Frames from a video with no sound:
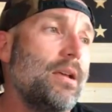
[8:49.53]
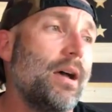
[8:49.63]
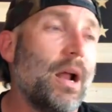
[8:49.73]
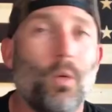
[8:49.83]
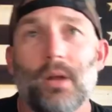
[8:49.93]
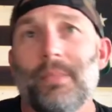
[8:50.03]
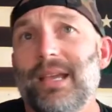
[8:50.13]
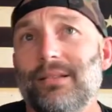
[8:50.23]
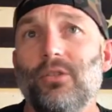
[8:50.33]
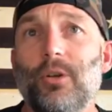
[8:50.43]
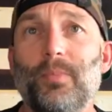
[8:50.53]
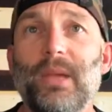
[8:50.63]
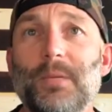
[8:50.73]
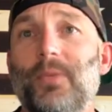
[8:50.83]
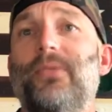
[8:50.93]
I want to make it look
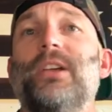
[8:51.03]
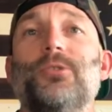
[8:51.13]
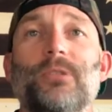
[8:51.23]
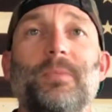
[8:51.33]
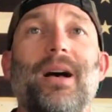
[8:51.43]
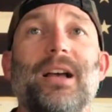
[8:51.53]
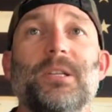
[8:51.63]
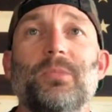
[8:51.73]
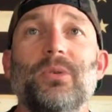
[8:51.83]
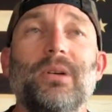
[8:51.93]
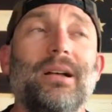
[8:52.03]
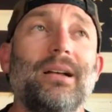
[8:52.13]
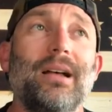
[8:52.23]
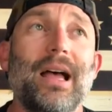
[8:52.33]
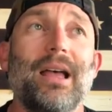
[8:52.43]
as professional as possible.
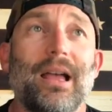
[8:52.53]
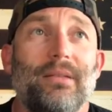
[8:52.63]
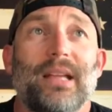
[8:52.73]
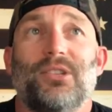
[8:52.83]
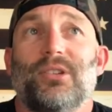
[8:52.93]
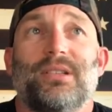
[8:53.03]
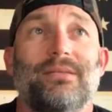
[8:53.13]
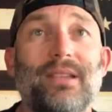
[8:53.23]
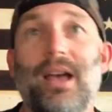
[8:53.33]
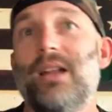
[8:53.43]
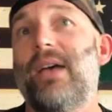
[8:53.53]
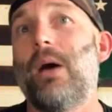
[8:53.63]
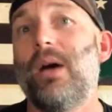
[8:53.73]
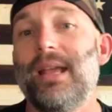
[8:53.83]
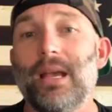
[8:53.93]
That's just kind of
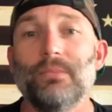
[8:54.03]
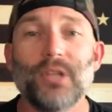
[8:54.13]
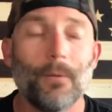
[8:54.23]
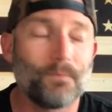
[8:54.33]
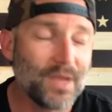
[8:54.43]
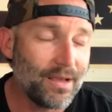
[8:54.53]
how I am. So,